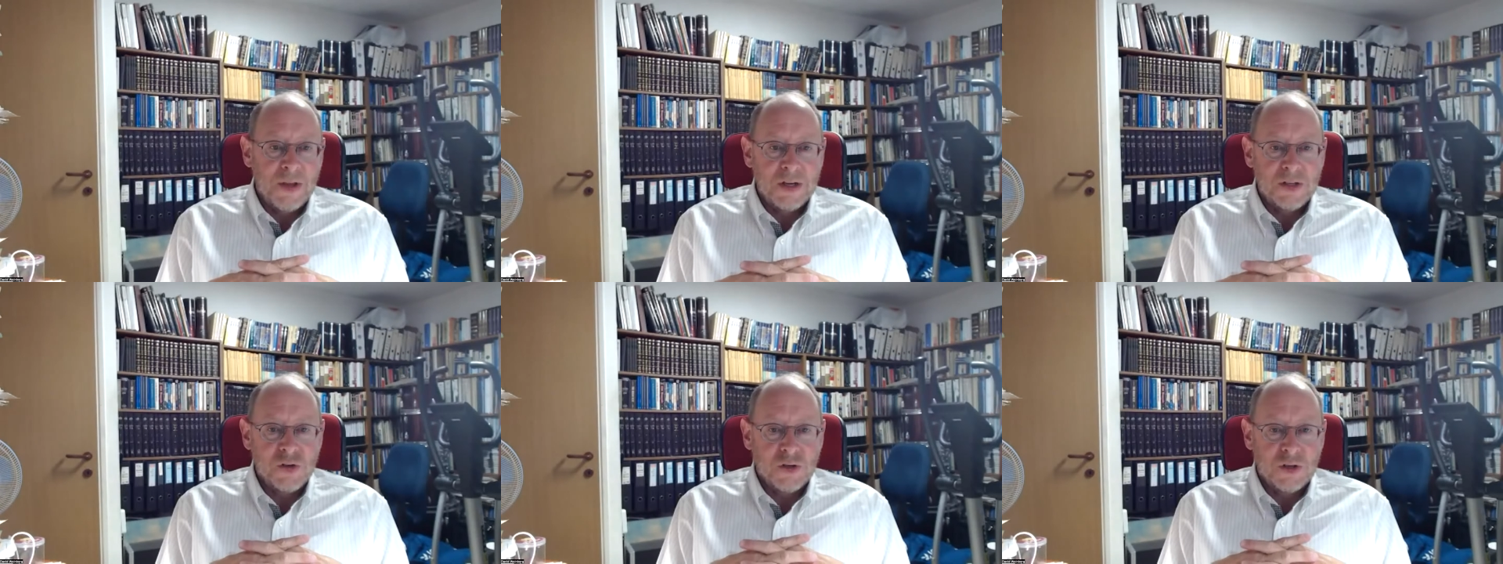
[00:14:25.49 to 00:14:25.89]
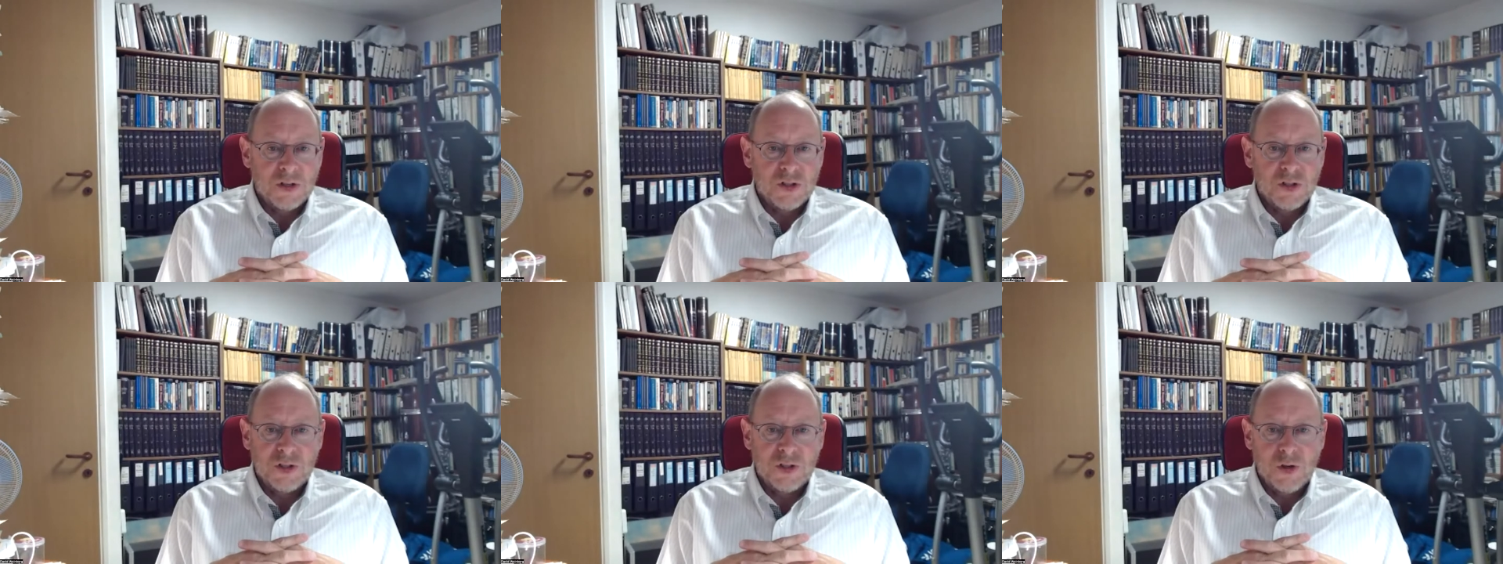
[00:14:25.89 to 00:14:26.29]
that Israel
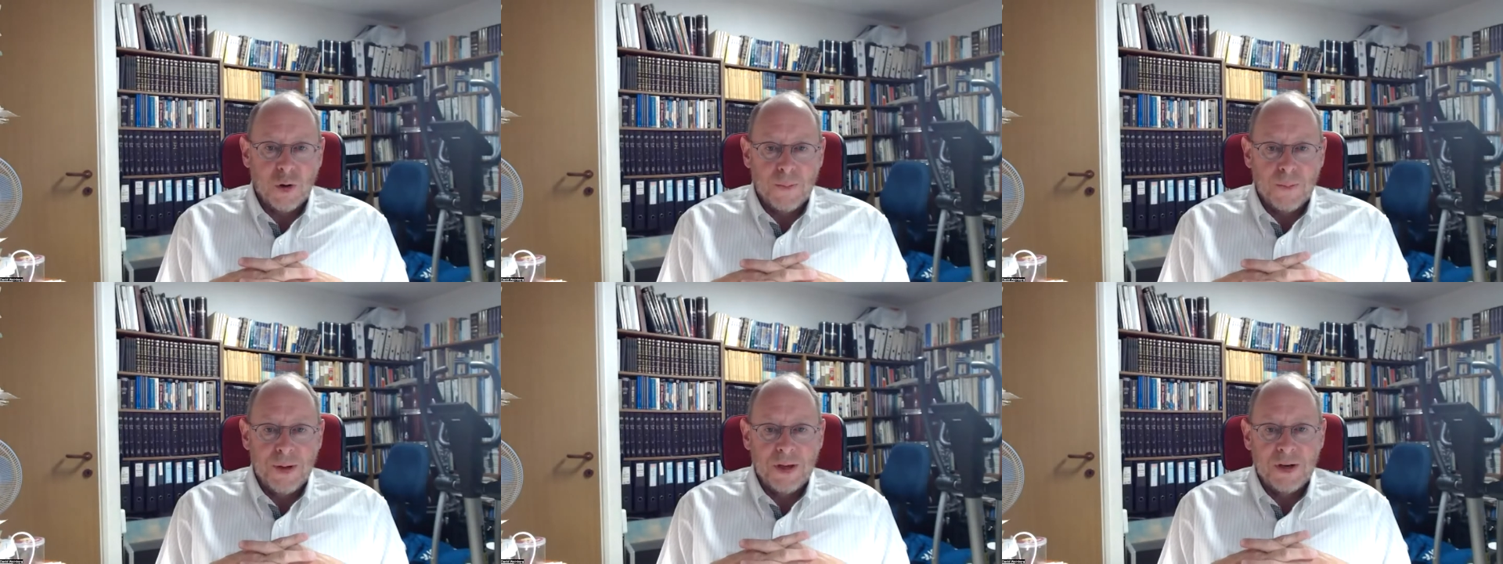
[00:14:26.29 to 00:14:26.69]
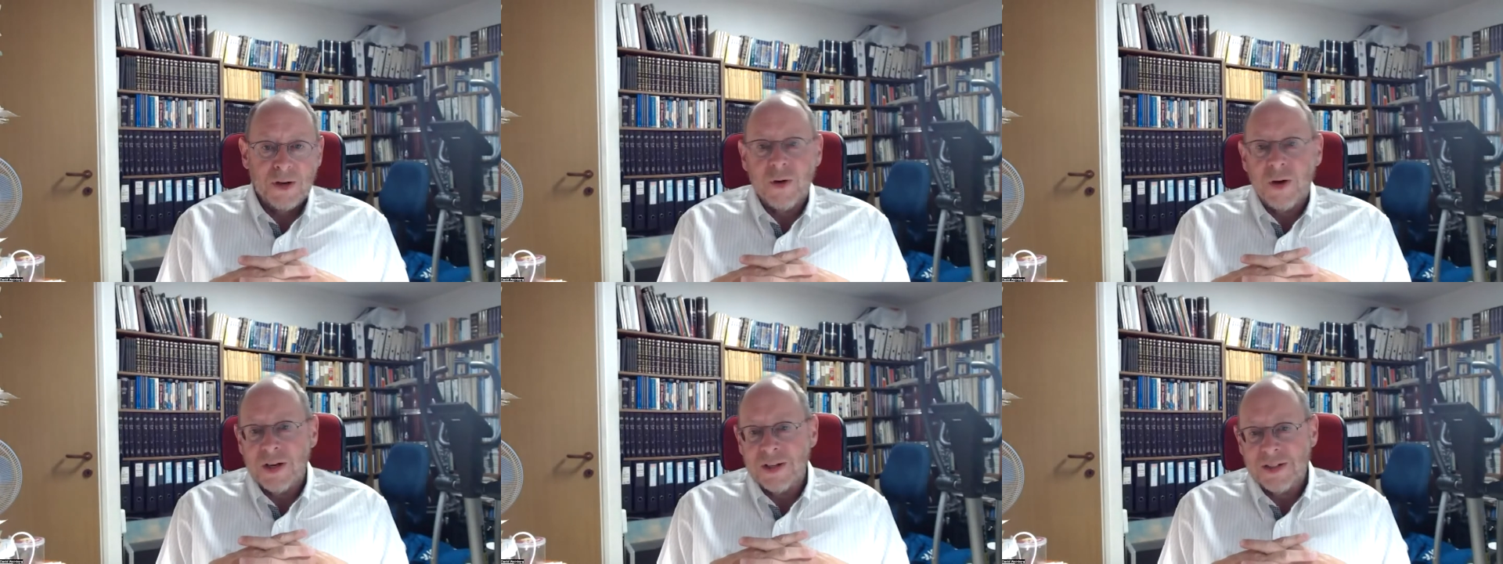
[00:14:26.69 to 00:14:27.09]
should
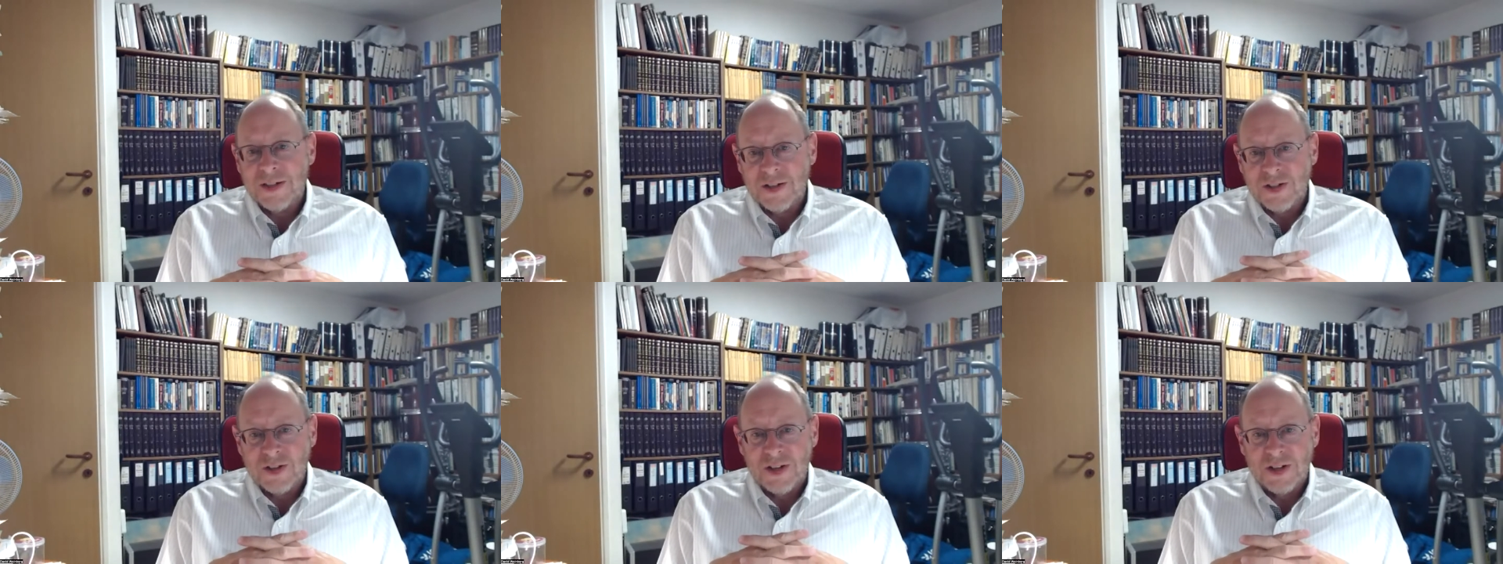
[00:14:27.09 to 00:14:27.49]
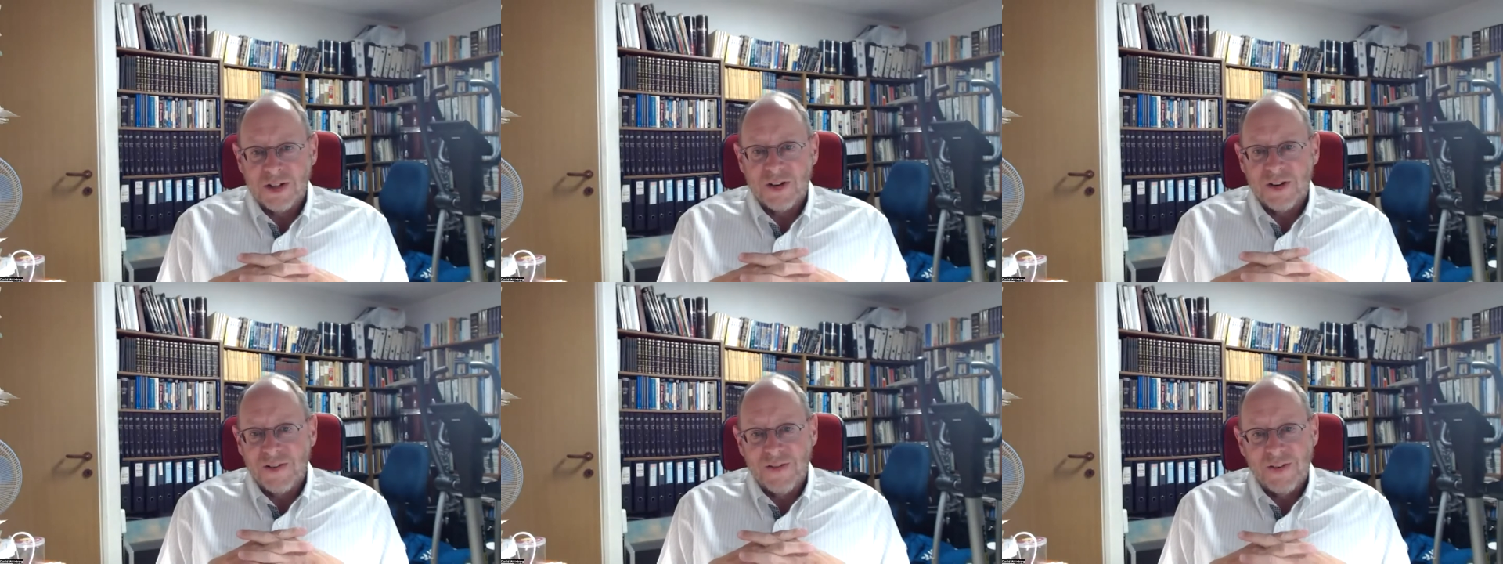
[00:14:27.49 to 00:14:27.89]
torpedo any such
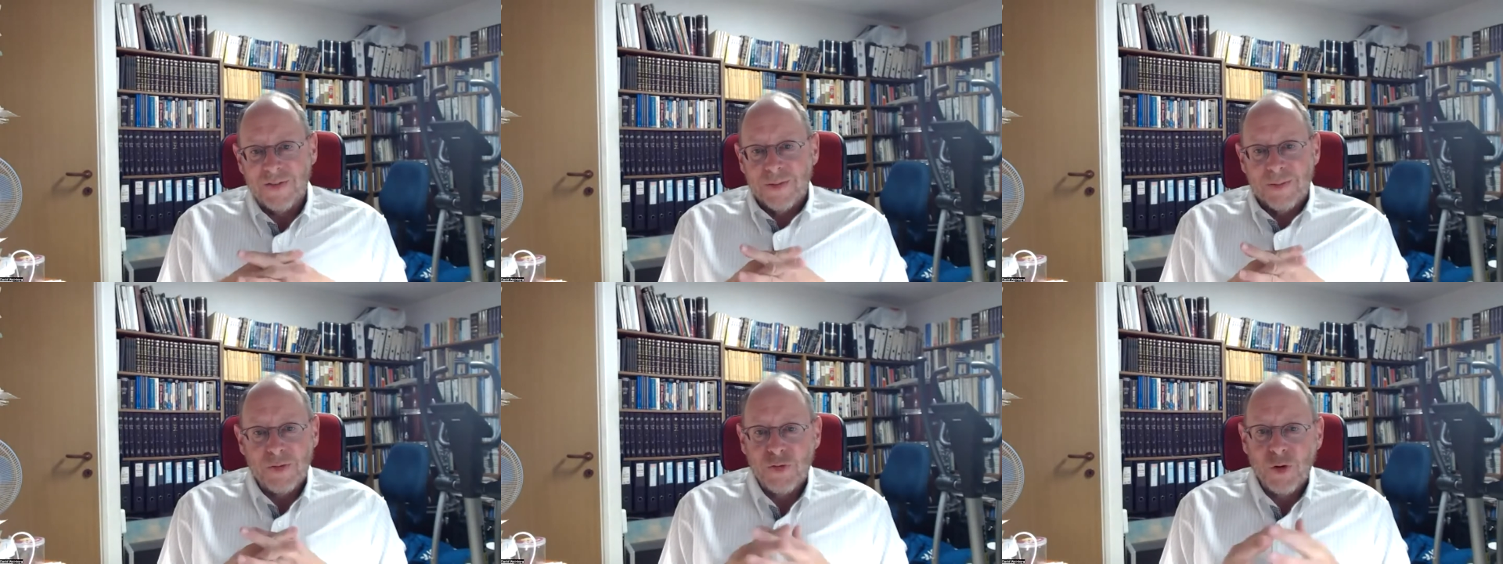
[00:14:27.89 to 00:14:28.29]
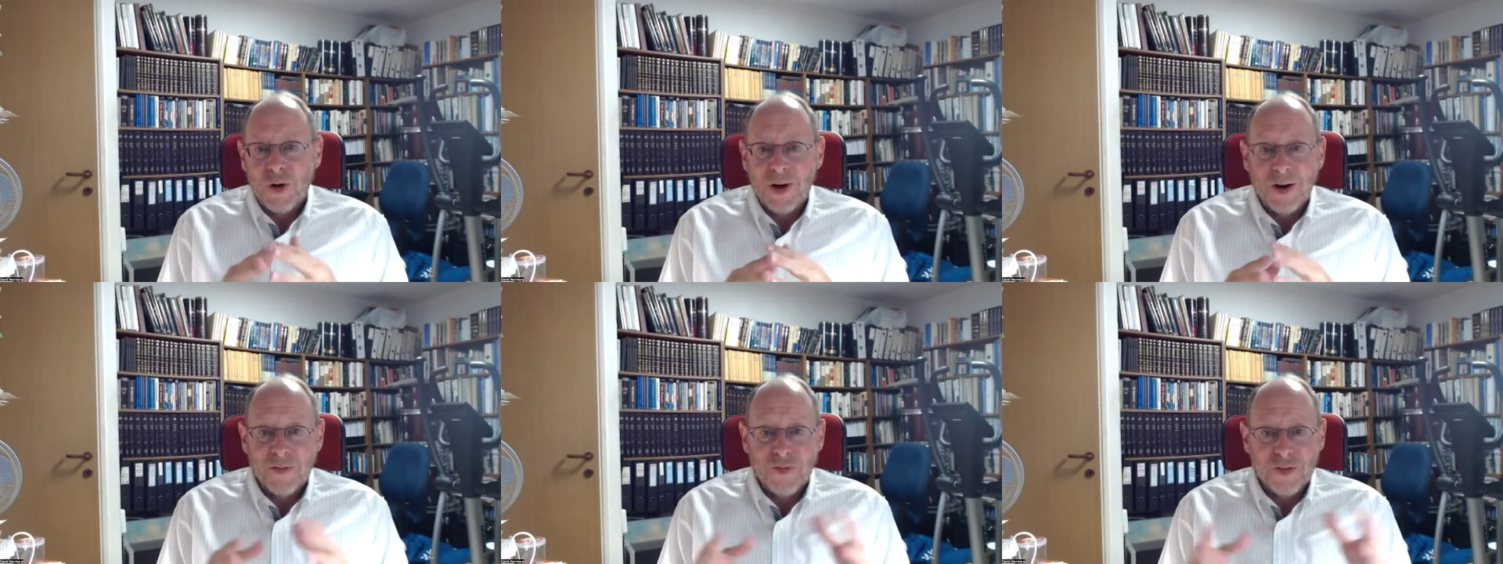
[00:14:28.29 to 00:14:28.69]
initiative even
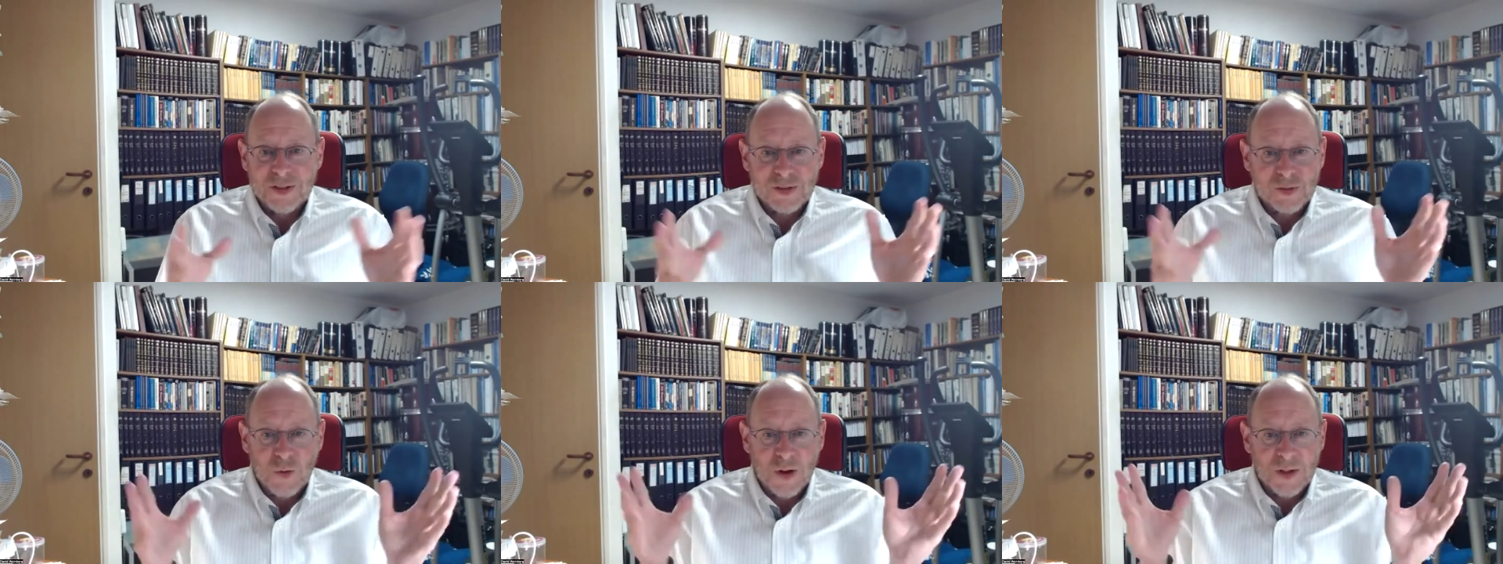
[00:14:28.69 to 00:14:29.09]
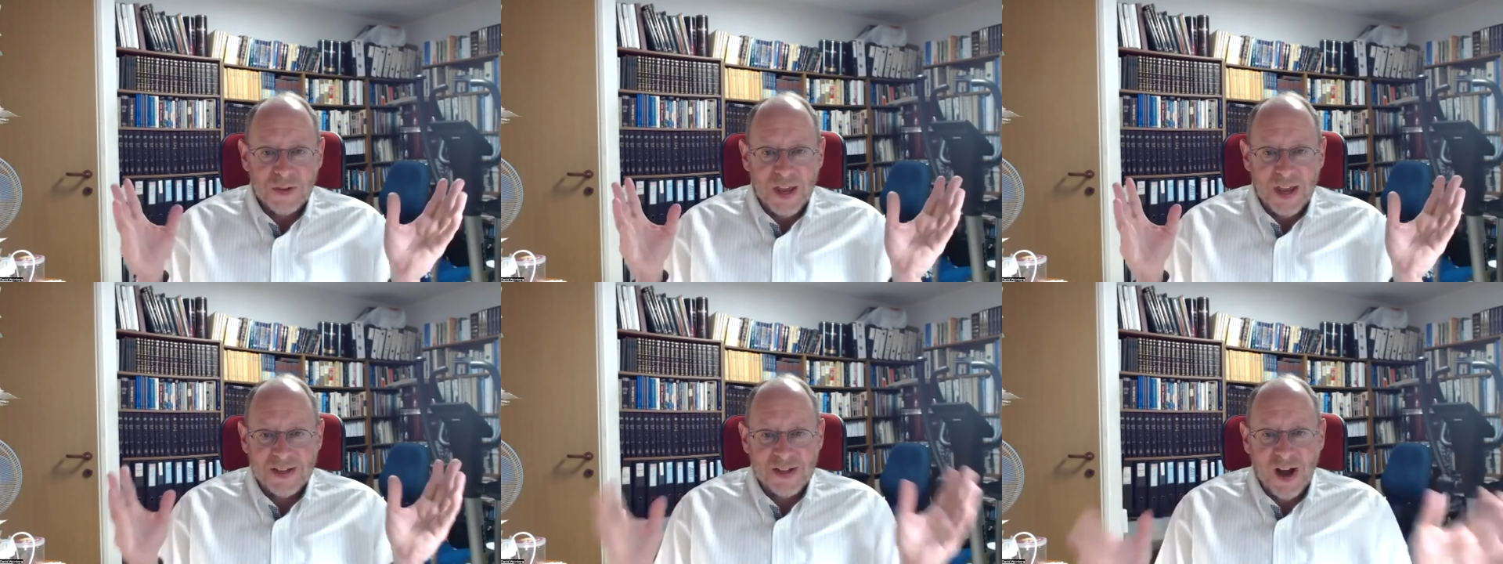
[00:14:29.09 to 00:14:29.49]
before Air Force One
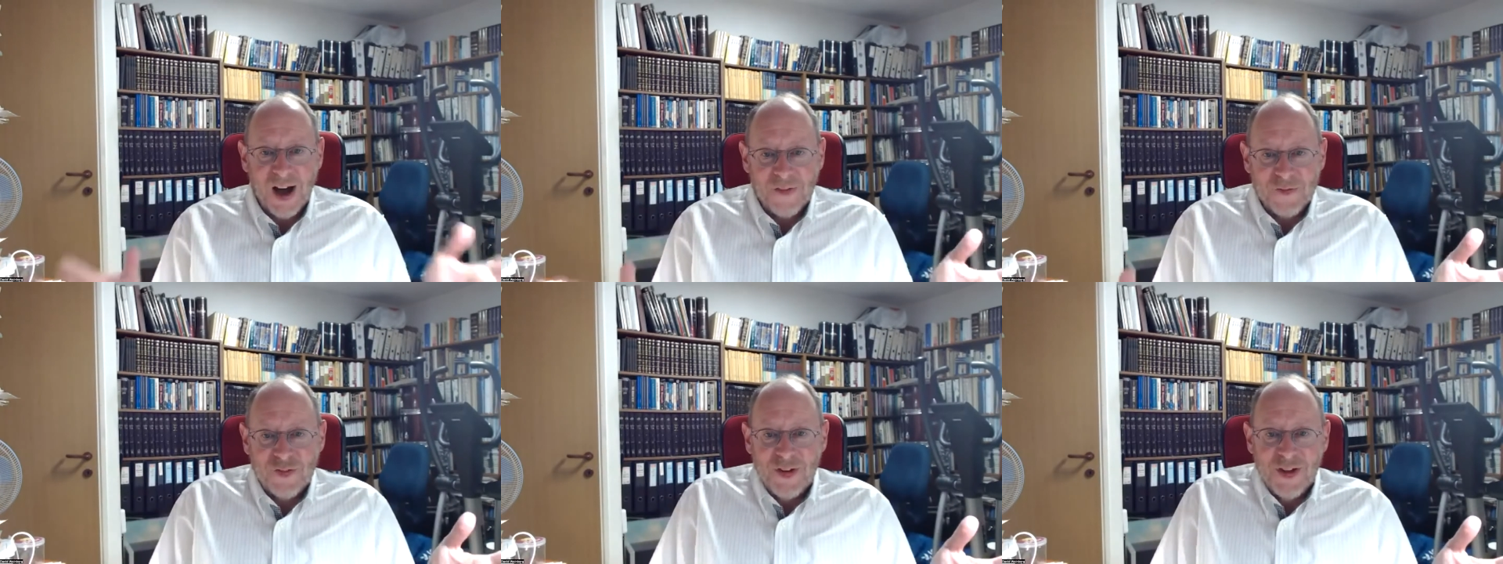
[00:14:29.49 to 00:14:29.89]
takes off